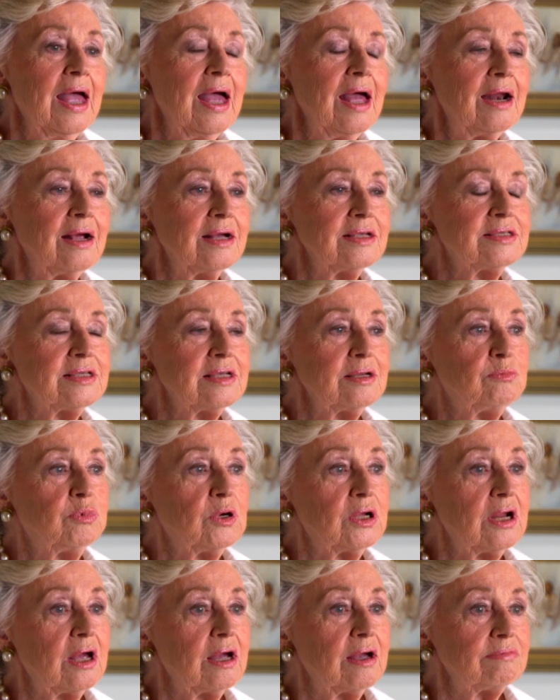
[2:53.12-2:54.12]
And I said,
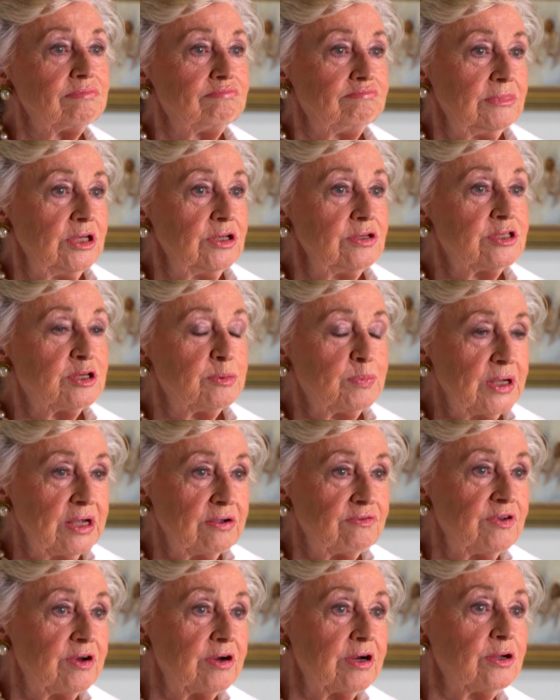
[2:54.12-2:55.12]
"Well, I used to be
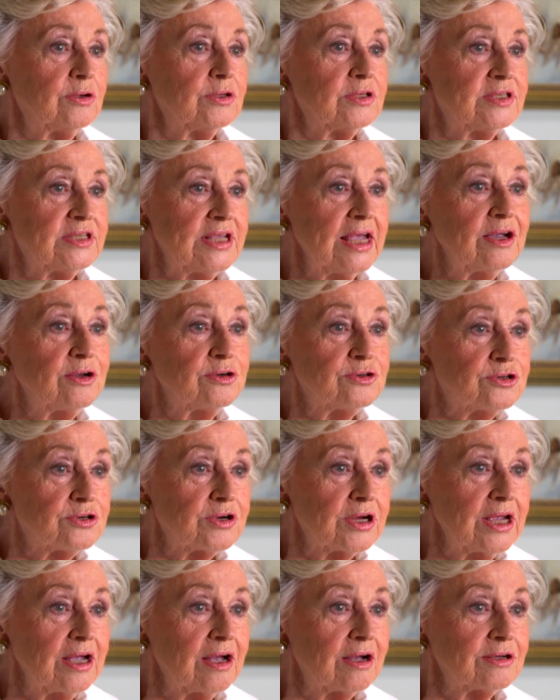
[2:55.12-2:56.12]
a very good
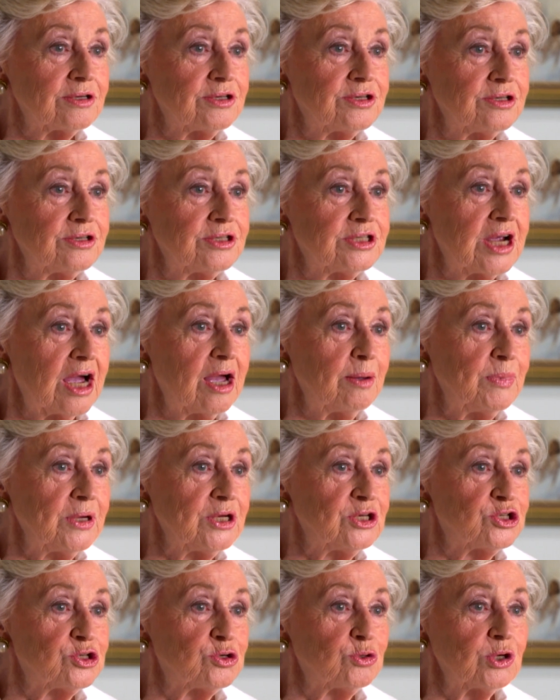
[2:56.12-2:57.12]
secretary. I could do
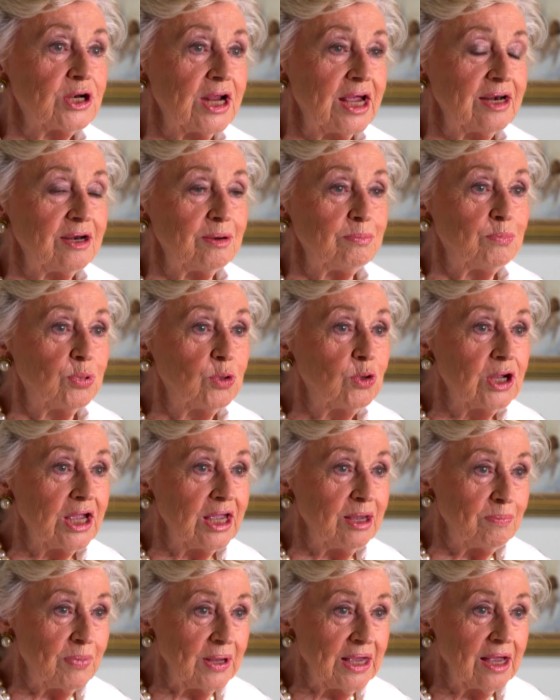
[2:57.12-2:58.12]
typing, shorthand and
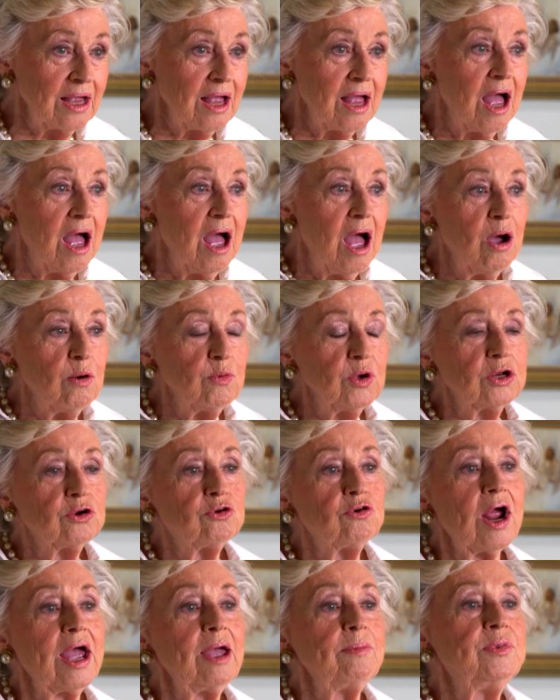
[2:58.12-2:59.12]
bookkeeping. We'll
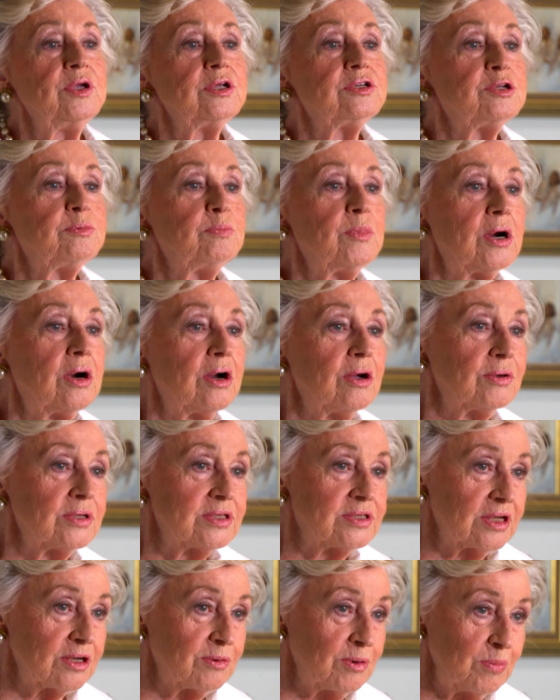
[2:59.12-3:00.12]
grab you tomorrow
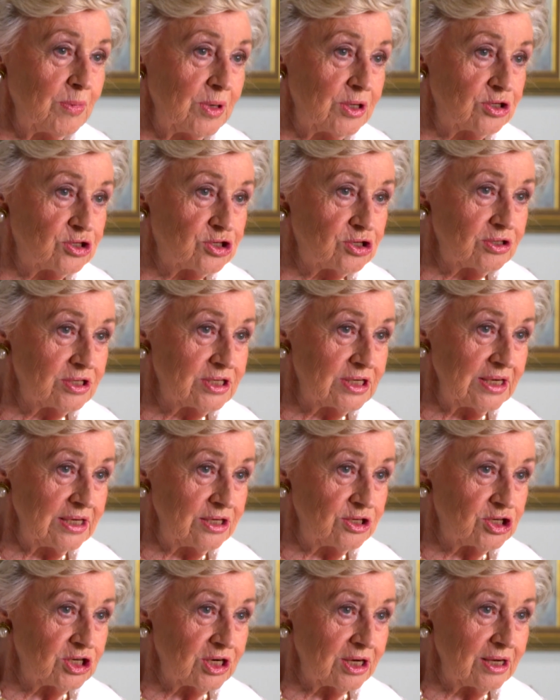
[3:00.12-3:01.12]
as a commercial
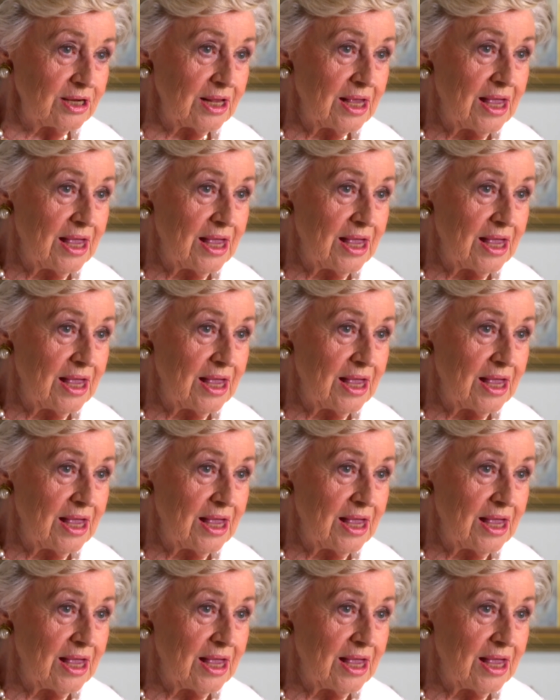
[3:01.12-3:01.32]
teacher."